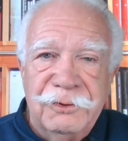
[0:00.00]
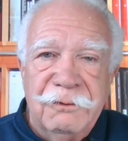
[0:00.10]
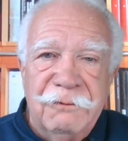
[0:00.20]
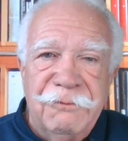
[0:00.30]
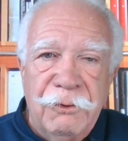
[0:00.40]

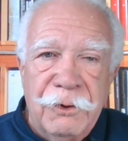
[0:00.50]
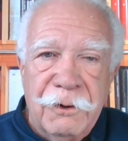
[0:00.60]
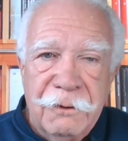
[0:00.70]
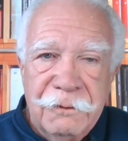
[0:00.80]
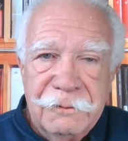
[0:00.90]
you're a
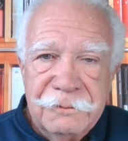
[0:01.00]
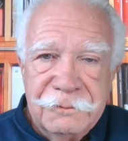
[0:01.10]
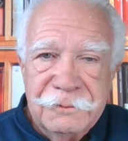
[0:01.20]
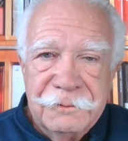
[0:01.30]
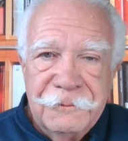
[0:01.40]
voter.
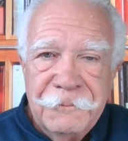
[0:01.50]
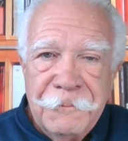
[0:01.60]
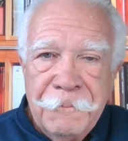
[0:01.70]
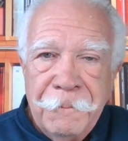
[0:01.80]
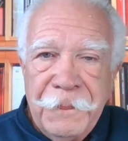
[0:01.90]

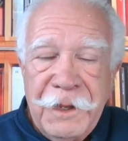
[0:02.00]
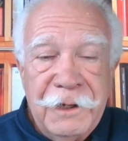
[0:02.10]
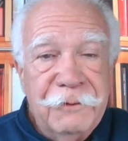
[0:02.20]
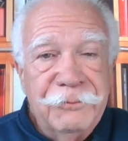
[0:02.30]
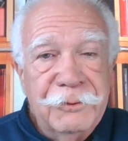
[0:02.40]

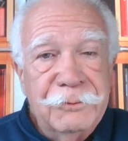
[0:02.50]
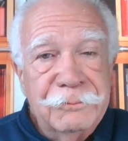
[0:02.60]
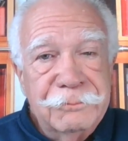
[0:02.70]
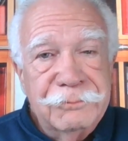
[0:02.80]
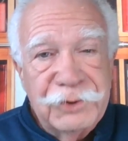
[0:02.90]
And if you
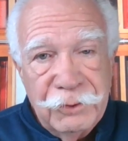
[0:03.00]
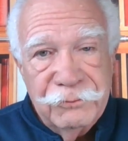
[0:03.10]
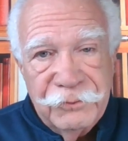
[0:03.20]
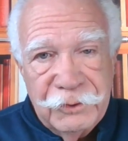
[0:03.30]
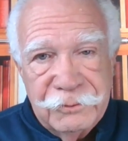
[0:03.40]
don't
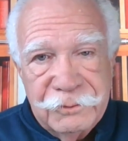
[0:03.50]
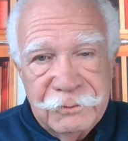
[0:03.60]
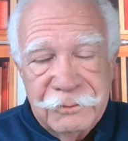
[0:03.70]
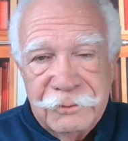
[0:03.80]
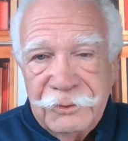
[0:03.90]
vote,
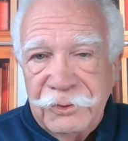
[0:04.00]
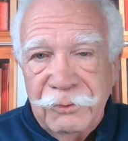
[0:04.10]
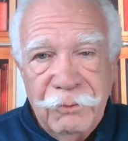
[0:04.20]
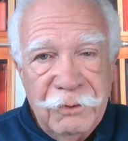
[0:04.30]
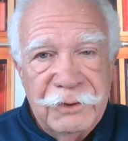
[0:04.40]
you
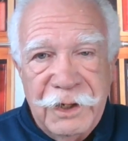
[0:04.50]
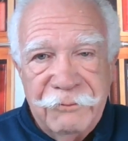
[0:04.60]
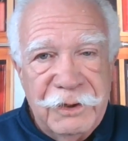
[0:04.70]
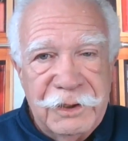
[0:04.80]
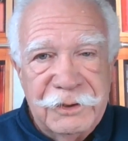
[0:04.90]
won't have
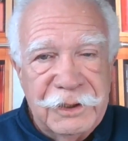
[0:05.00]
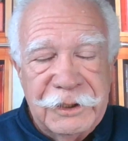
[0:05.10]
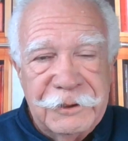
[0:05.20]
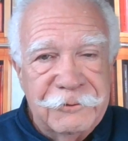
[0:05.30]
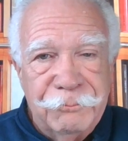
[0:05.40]
anything.
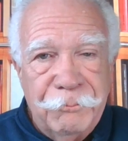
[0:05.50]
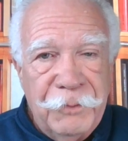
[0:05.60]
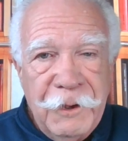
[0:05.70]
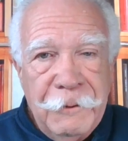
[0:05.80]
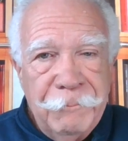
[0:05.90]
And there's
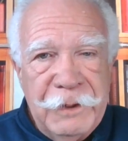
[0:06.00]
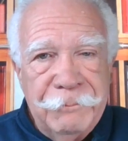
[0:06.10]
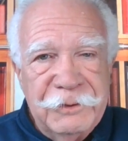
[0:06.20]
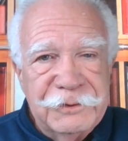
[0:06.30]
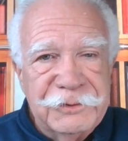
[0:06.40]

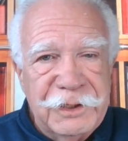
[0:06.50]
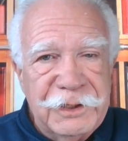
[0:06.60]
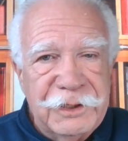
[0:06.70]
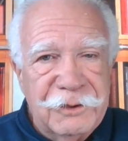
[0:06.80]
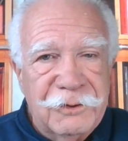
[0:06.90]
people that
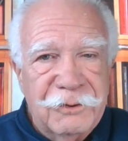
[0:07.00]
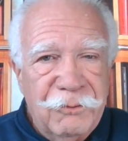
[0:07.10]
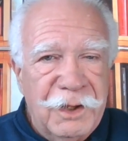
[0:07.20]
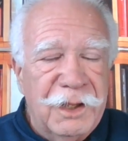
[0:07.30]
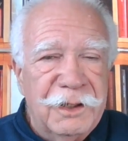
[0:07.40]
say,
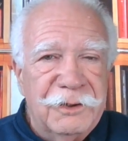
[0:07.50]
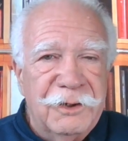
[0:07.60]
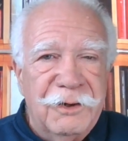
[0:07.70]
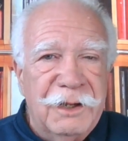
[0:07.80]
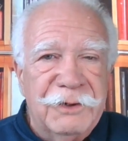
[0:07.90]
well, you
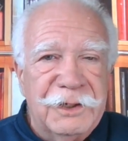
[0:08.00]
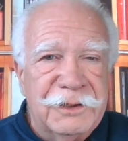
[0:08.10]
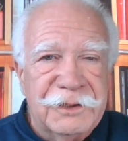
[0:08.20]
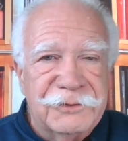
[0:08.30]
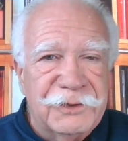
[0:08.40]
don't have anything
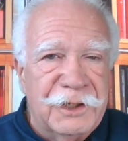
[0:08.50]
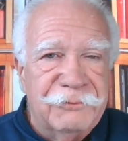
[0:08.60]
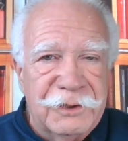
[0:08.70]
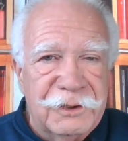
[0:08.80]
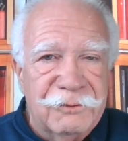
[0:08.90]
to say if
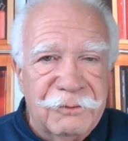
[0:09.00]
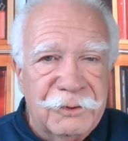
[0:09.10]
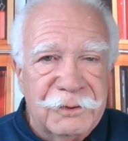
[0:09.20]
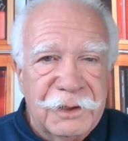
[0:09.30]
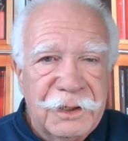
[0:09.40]
you didn't
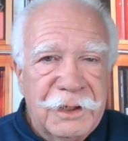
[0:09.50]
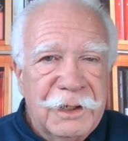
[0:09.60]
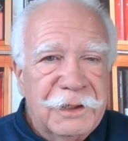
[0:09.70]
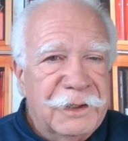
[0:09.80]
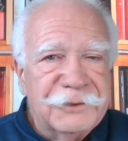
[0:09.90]
vote.
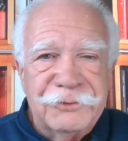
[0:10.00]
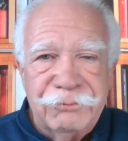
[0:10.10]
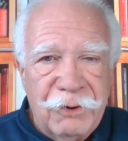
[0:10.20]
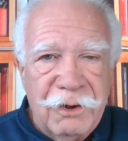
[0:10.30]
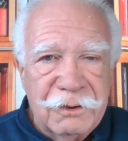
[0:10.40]
That's
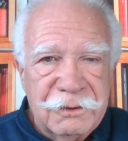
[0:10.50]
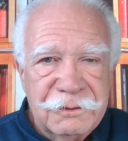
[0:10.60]
wrong.